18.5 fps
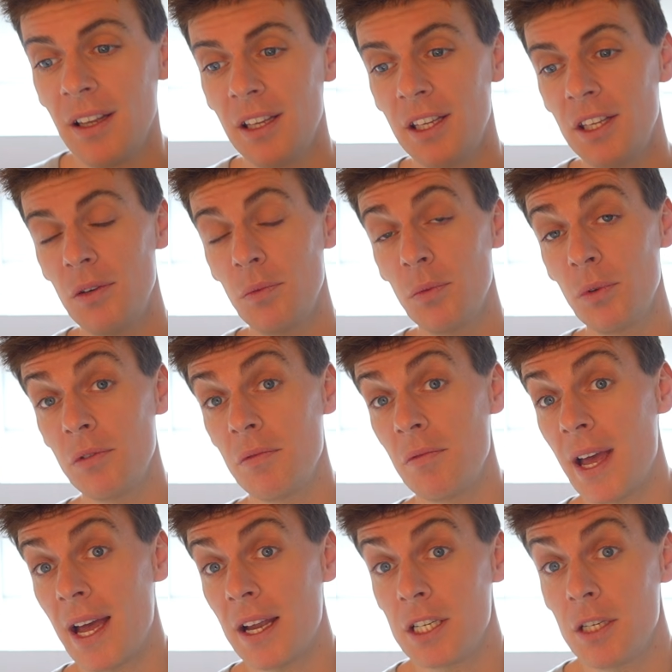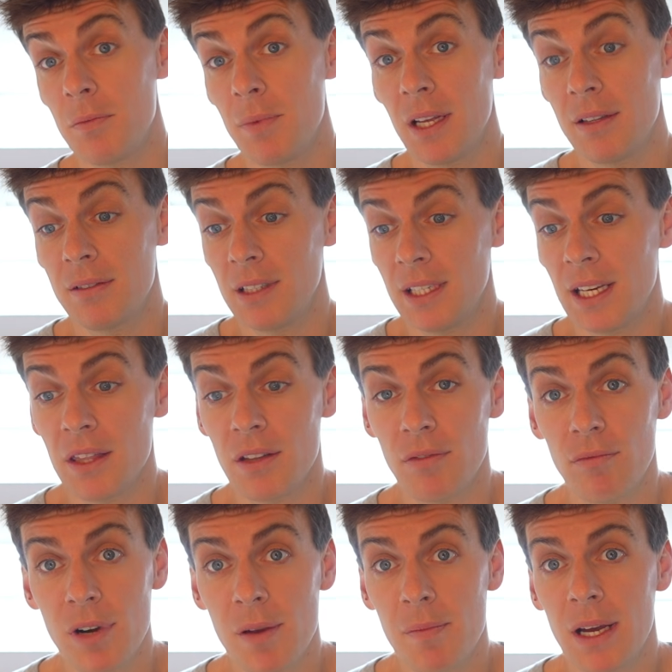you wouldn't actually be able to get
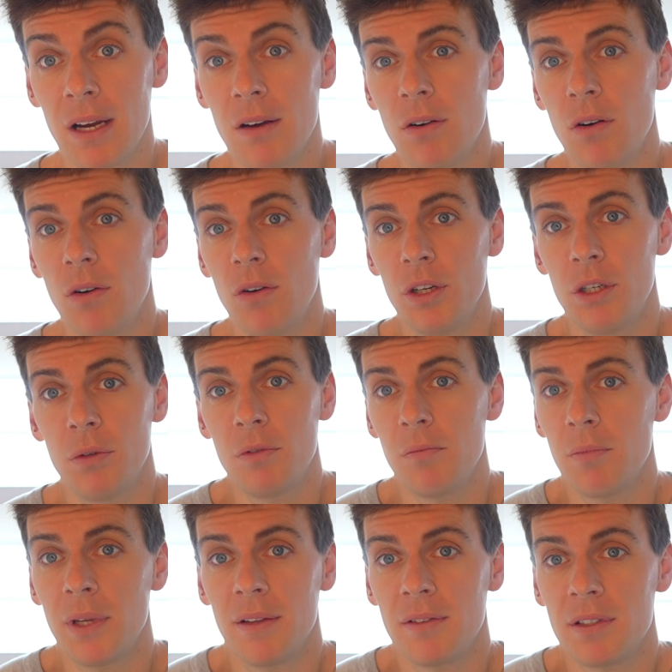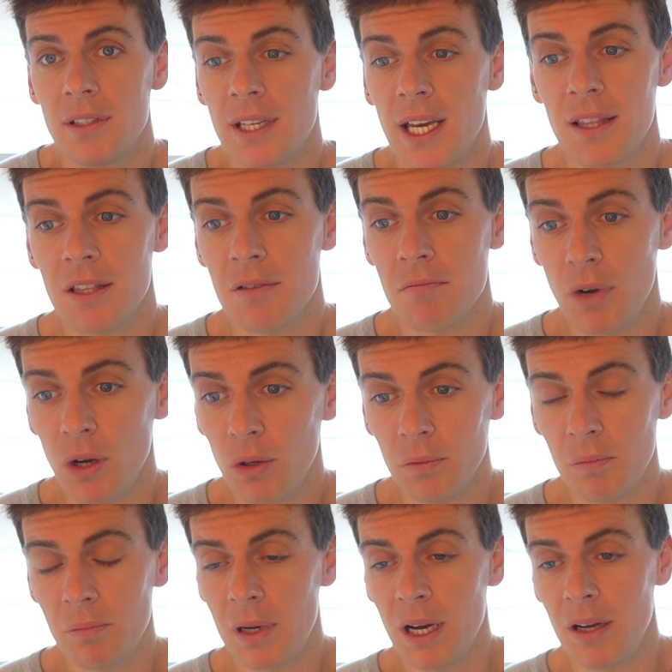the rim out, or you wouldn't be able to take the
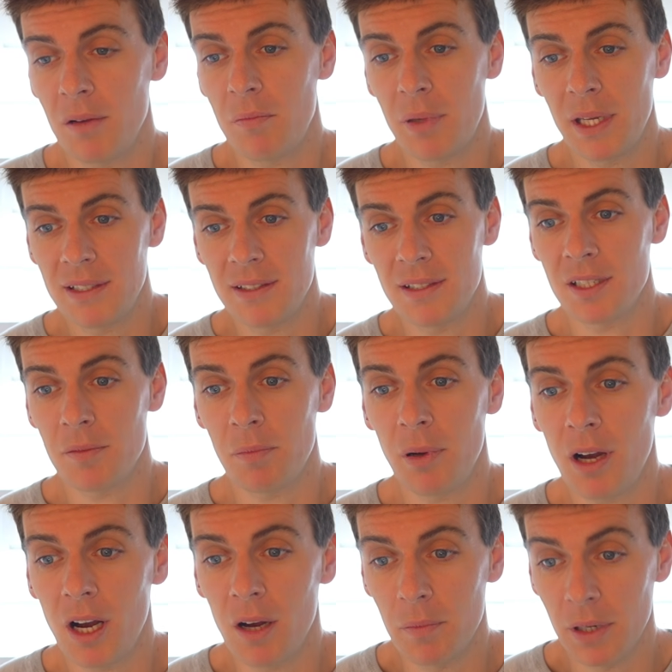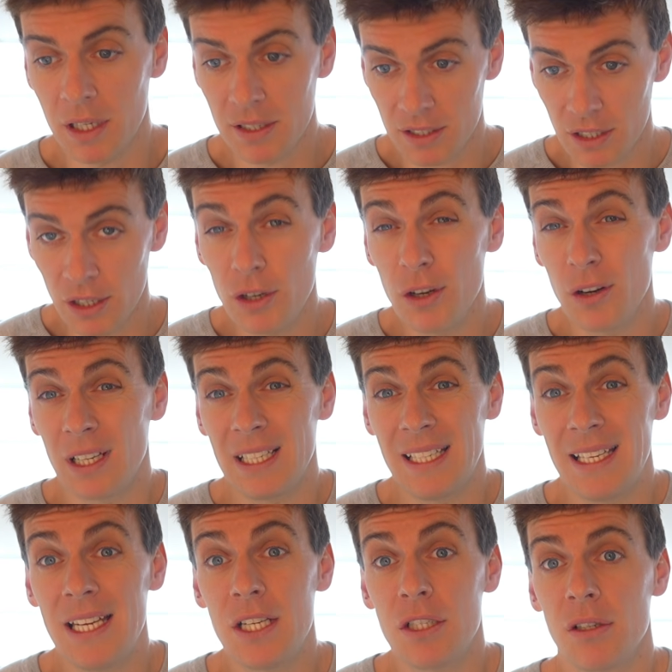mold pieces apart, because the hook,
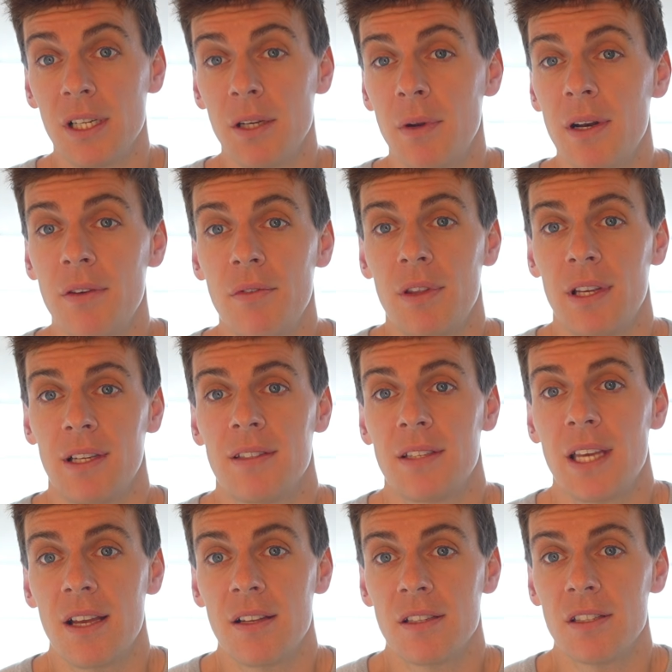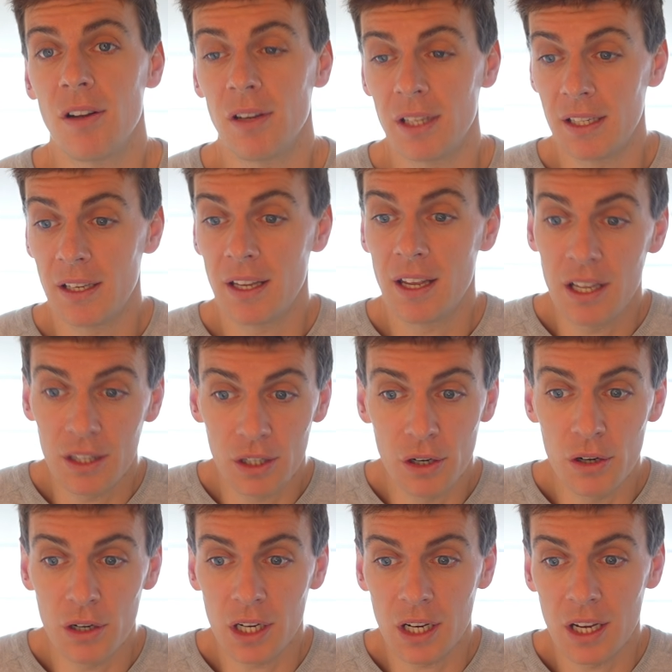literally, when everything's set and solid,
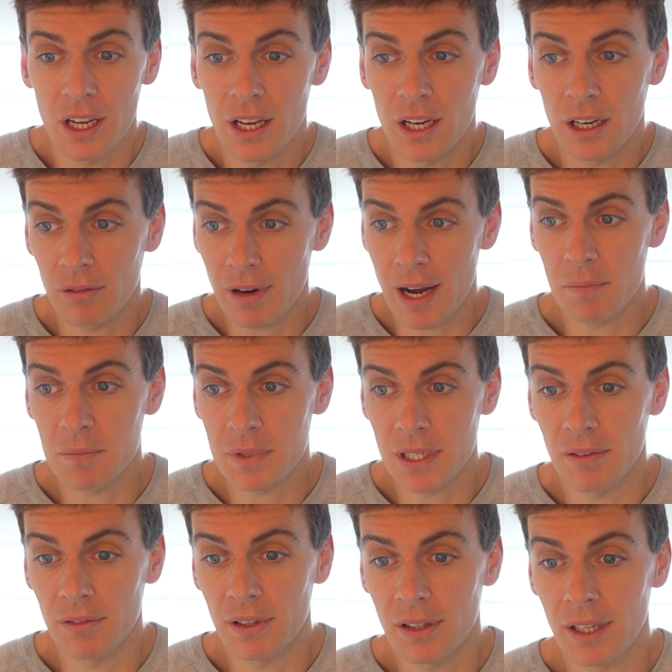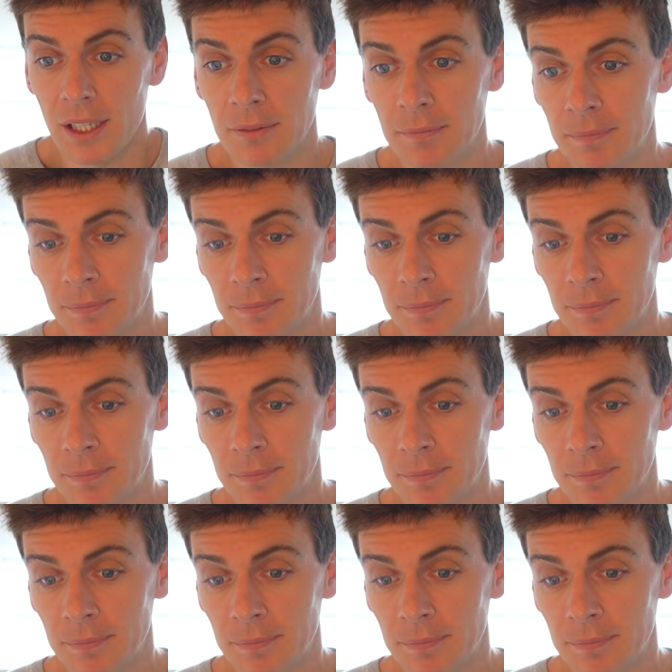the hook grabs everything.